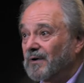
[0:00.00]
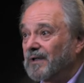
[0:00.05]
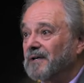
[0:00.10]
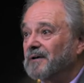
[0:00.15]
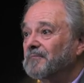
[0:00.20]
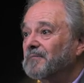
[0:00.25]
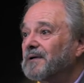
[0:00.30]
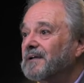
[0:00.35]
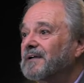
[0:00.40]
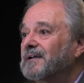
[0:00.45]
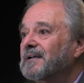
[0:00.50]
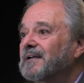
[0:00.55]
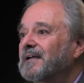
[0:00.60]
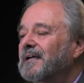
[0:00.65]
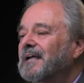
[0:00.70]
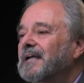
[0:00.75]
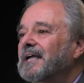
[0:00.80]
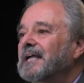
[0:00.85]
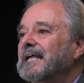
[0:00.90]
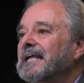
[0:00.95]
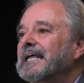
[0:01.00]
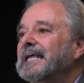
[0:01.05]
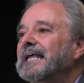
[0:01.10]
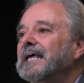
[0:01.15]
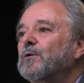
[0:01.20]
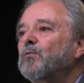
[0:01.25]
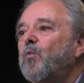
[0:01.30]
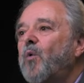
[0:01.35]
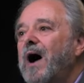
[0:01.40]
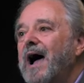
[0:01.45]
him, he
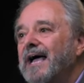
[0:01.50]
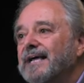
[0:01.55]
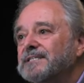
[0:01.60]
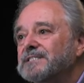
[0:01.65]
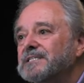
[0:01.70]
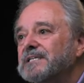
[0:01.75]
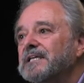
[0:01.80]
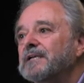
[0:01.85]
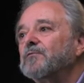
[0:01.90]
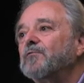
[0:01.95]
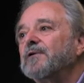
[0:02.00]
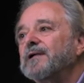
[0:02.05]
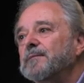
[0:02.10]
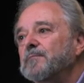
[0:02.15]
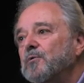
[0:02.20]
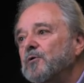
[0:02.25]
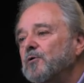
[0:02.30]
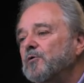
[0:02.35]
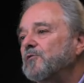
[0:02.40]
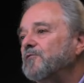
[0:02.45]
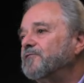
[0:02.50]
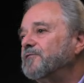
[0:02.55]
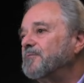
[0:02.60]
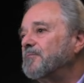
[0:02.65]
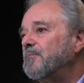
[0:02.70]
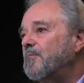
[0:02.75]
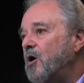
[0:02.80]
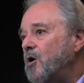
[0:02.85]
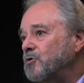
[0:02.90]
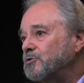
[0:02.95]
had wisely removed
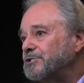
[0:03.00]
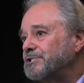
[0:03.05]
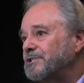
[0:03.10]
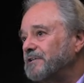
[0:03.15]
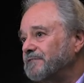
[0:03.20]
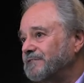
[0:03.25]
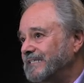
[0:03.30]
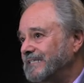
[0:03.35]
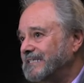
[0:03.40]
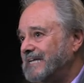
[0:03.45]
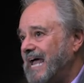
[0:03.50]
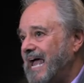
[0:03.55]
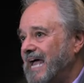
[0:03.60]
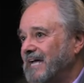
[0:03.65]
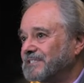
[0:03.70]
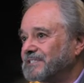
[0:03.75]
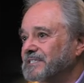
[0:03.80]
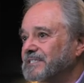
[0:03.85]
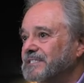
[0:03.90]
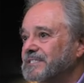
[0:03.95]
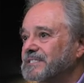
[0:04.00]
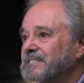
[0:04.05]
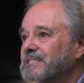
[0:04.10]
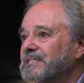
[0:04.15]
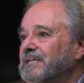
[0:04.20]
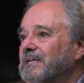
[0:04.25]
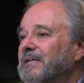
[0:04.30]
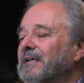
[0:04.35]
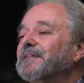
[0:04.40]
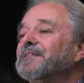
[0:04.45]
most of the taxes
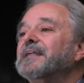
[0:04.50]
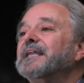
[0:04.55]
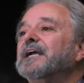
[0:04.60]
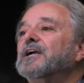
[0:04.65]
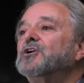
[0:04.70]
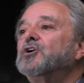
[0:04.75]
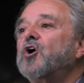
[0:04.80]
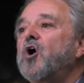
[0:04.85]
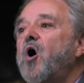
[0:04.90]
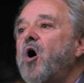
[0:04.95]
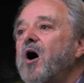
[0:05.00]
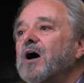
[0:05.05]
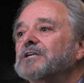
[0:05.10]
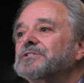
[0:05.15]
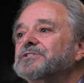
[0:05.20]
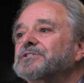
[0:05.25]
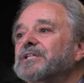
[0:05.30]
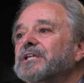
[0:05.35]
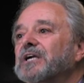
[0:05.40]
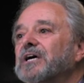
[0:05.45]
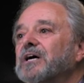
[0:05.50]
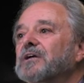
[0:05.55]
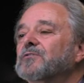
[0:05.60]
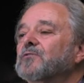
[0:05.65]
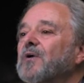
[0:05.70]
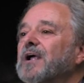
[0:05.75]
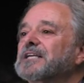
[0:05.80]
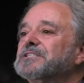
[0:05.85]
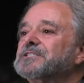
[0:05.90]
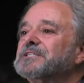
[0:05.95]
that had caused the
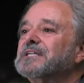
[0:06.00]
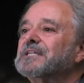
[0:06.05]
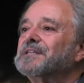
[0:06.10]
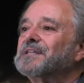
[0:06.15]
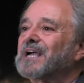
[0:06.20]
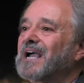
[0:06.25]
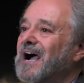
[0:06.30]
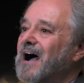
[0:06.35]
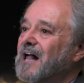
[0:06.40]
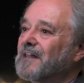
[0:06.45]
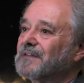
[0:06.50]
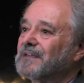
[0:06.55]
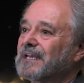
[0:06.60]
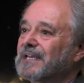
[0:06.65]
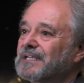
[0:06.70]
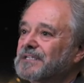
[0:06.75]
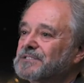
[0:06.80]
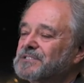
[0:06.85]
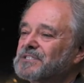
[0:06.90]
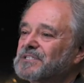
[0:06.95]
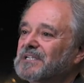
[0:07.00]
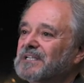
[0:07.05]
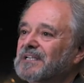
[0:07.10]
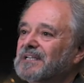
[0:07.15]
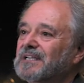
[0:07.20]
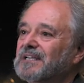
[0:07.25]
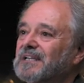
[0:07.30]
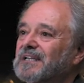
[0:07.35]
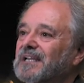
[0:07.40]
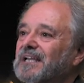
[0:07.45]
unrest in the colonies.
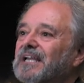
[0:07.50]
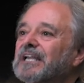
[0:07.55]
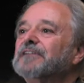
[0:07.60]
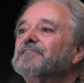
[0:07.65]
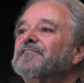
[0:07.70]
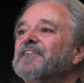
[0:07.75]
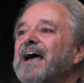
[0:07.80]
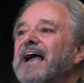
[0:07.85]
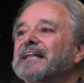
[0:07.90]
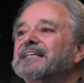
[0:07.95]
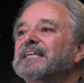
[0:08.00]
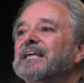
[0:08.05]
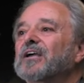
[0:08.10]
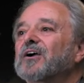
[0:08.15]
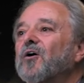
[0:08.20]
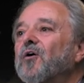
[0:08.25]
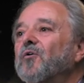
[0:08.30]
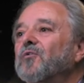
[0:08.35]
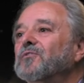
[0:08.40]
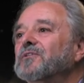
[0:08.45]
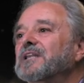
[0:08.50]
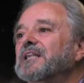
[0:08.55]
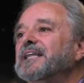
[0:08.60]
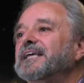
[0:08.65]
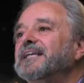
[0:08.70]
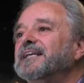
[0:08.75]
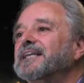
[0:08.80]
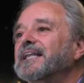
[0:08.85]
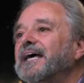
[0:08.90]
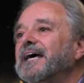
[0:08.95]
In fact, he
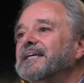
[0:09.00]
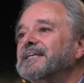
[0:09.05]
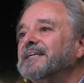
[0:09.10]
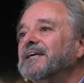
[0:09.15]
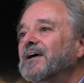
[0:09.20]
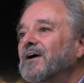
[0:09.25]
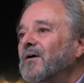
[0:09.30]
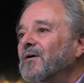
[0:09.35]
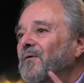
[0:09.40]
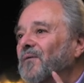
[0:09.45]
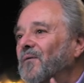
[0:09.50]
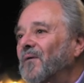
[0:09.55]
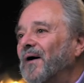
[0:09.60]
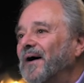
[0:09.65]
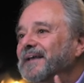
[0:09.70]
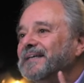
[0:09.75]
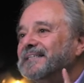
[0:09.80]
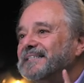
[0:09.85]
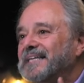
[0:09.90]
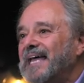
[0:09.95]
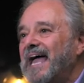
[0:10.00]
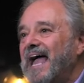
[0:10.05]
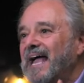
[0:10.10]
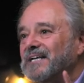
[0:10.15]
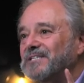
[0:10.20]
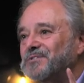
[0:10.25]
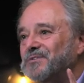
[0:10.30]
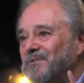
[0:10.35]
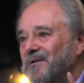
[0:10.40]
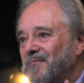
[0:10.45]
only let one
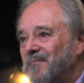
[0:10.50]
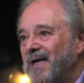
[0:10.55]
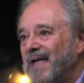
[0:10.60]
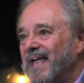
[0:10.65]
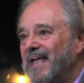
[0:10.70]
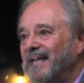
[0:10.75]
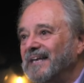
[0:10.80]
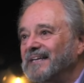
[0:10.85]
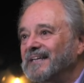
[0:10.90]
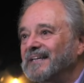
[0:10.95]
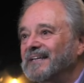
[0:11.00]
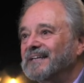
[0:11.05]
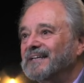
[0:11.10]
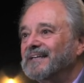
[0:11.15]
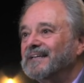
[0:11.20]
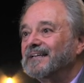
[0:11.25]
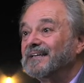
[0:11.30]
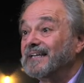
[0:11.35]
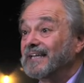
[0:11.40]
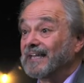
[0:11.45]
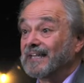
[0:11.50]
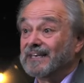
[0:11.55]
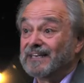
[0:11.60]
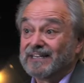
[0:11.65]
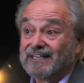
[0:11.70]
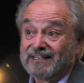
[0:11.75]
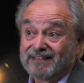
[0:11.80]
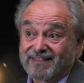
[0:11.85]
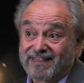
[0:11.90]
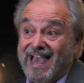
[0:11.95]
tax remain, and
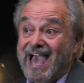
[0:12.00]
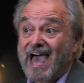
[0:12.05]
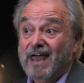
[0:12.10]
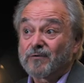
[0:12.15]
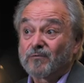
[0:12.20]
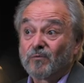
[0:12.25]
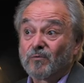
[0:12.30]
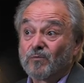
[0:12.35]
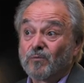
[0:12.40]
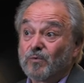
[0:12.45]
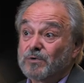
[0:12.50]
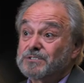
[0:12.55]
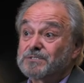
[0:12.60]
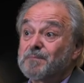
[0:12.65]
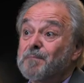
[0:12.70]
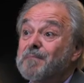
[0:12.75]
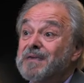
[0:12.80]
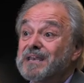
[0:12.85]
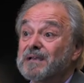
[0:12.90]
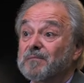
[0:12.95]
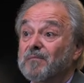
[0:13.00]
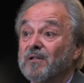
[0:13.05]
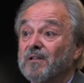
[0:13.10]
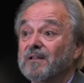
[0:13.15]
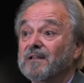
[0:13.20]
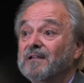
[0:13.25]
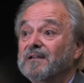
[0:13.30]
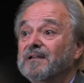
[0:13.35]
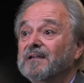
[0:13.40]
that was minimal.